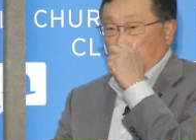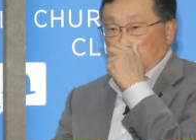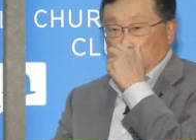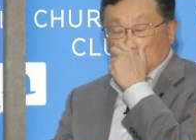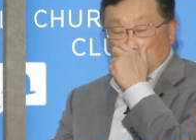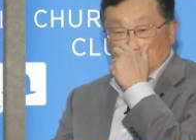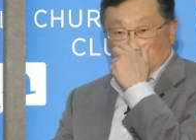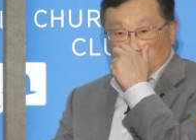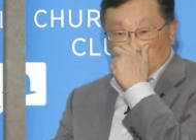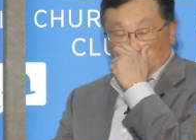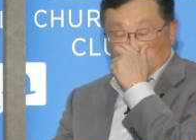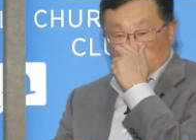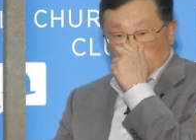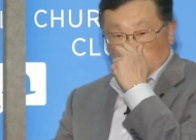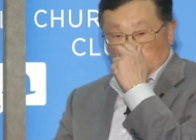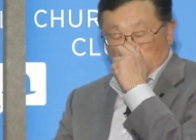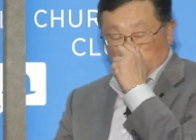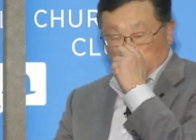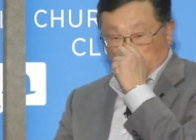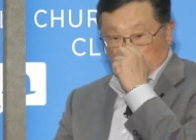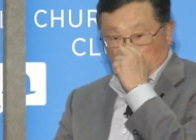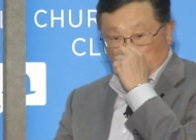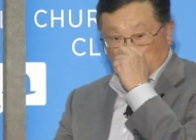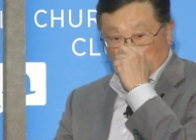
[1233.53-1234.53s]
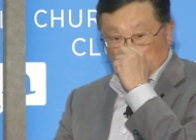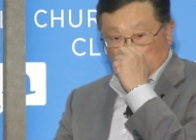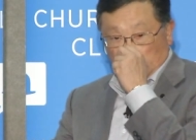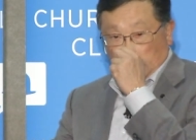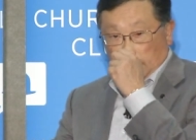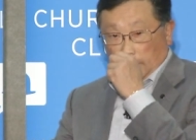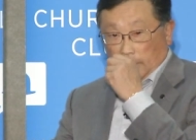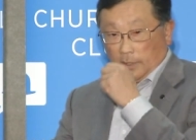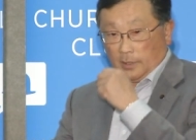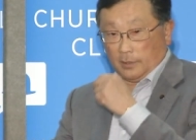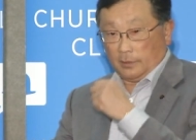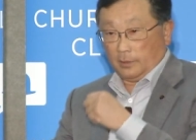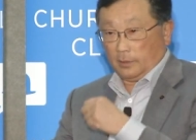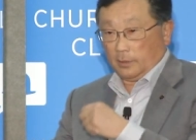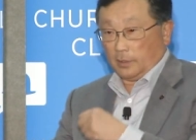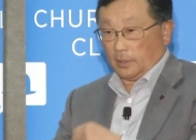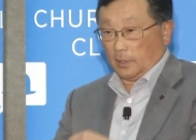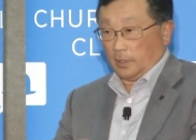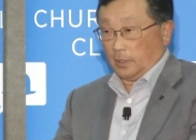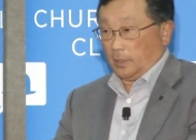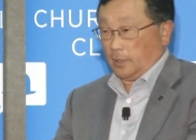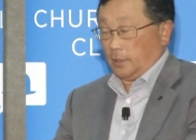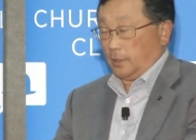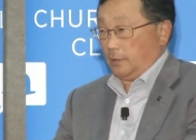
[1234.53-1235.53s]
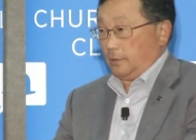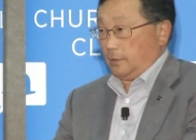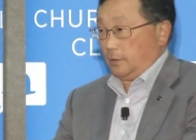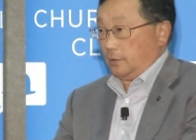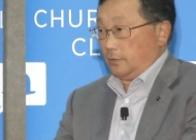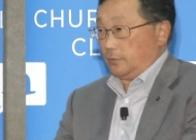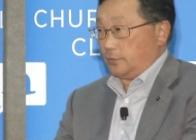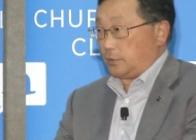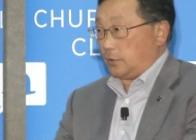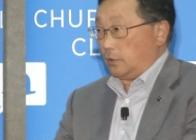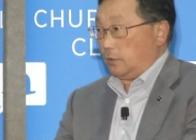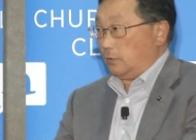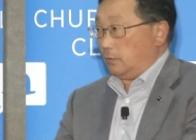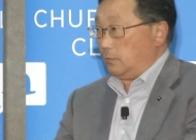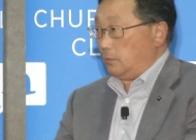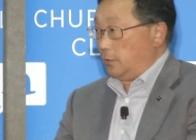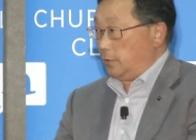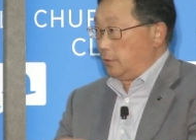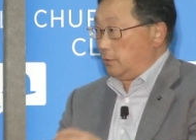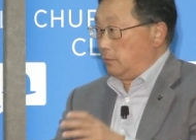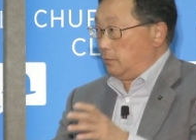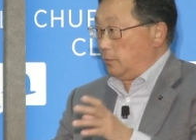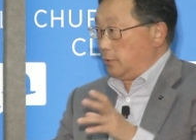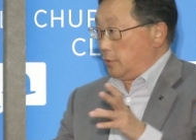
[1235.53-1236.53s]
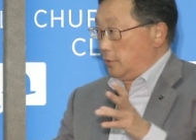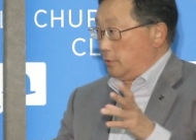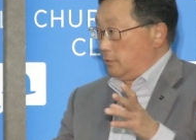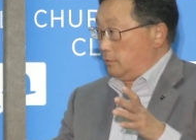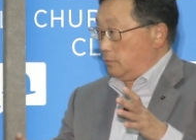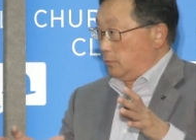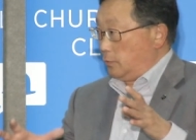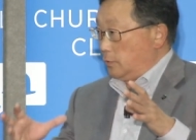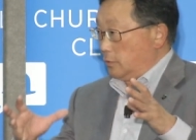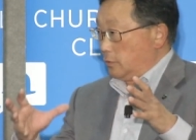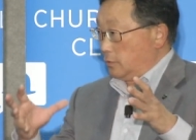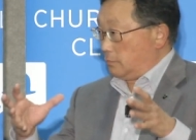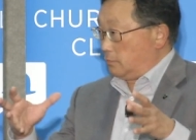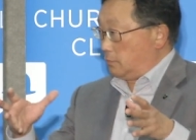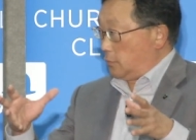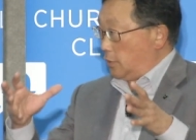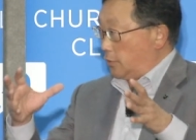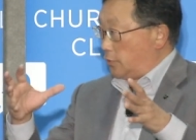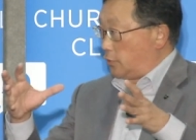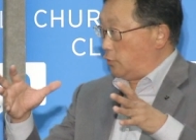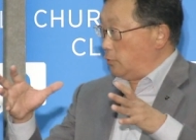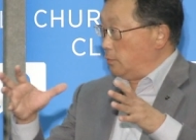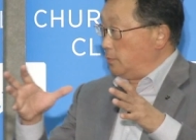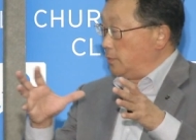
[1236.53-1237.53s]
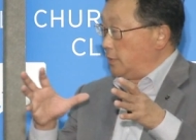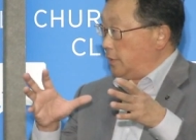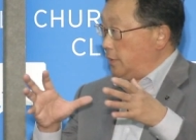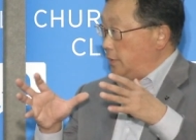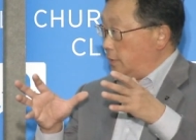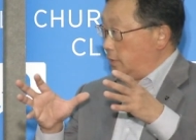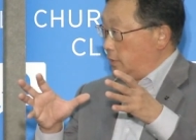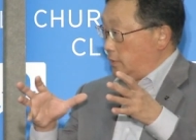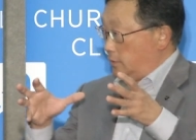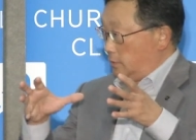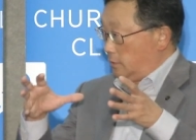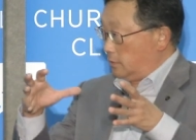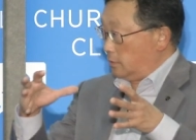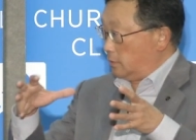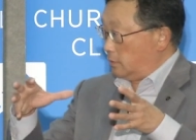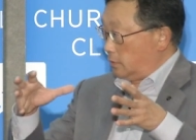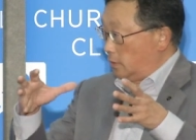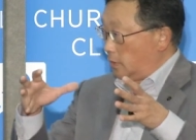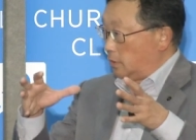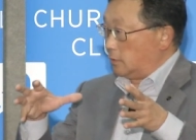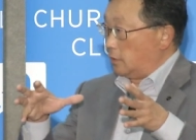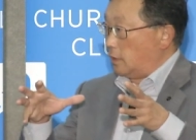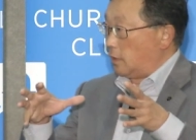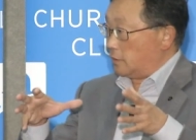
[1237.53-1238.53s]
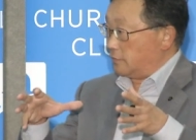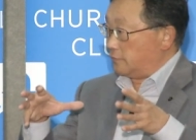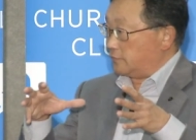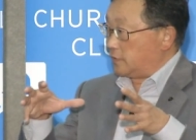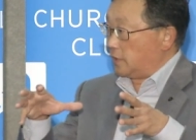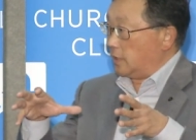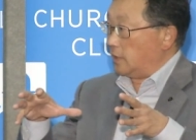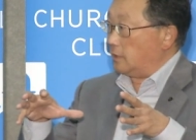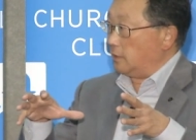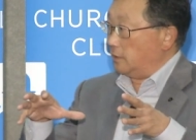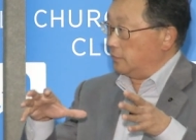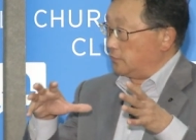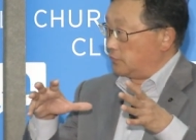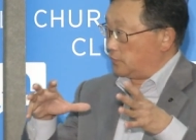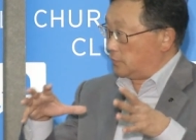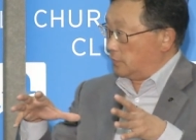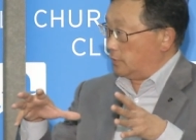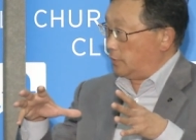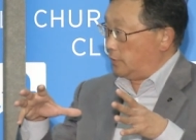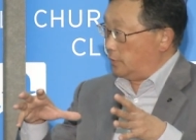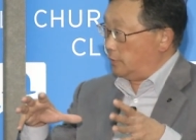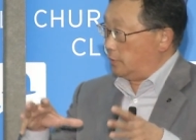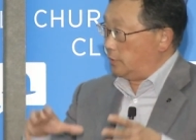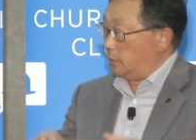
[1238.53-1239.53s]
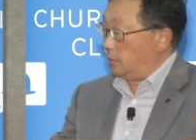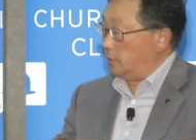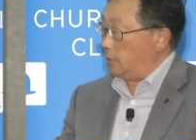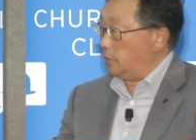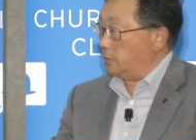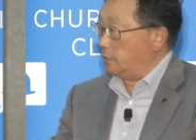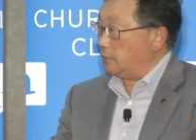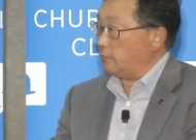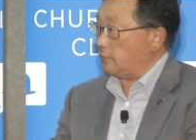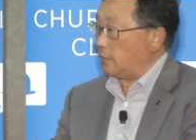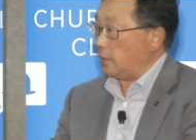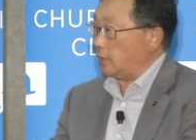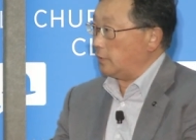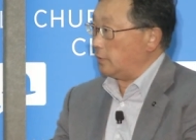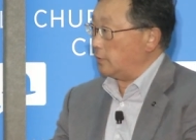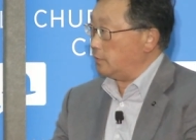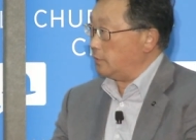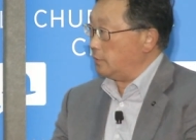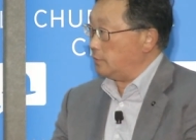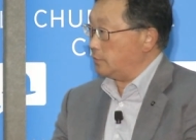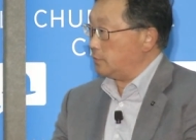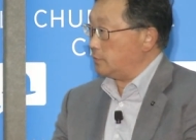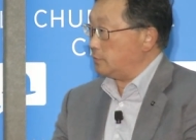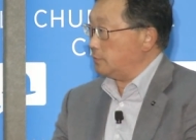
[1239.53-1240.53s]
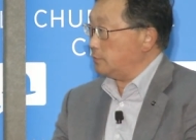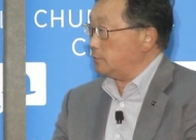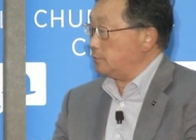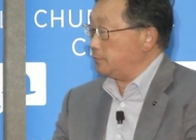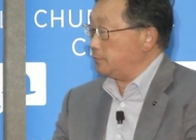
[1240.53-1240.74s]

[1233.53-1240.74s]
Um, and uh, so we're, we're, we're, accumulating a lot of talents in the, in the valley here too.